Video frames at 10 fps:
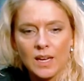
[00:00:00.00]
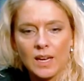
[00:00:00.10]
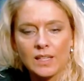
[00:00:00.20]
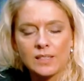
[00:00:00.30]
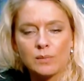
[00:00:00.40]

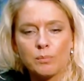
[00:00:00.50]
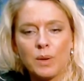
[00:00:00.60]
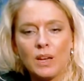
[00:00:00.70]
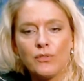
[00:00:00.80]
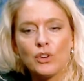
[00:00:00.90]
it's,
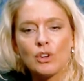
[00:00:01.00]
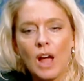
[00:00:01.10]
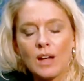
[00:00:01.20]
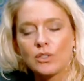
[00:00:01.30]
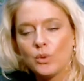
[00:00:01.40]
if you're
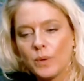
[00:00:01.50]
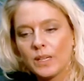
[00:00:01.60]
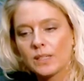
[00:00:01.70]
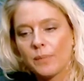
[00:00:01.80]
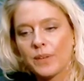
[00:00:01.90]
not doing
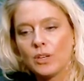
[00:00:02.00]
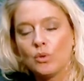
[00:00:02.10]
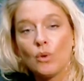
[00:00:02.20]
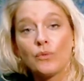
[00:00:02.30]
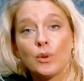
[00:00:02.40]
something, you
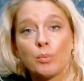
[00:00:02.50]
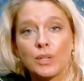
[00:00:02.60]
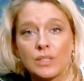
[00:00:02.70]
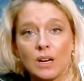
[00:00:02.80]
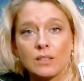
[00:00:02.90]
don't feel
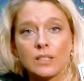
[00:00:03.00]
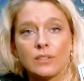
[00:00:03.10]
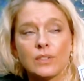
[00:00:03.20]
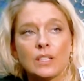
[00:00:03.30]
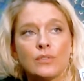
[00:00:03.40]

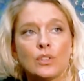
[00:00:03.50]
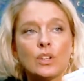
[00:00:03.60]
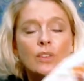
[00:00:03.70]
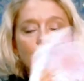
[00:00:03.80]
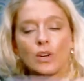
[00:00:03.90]
productive, and if
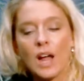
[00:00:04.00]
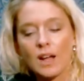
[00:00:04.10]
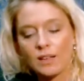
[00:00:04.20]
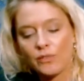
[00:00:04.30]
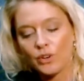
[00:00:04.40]

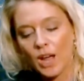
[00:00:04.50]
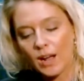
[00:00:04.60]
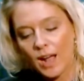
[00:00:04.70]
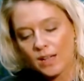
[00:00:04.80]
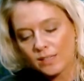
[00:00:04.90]
you're not
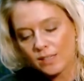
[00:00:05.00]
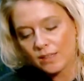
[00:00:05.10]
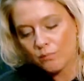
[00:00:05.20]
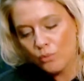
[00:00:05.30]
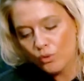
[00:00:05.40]

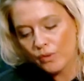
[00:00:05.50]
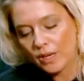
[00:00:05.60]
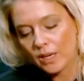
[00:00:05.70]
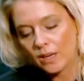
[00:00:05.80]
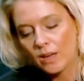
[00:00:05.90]
constantly
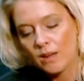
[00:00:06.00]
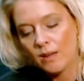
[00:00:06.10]
moving,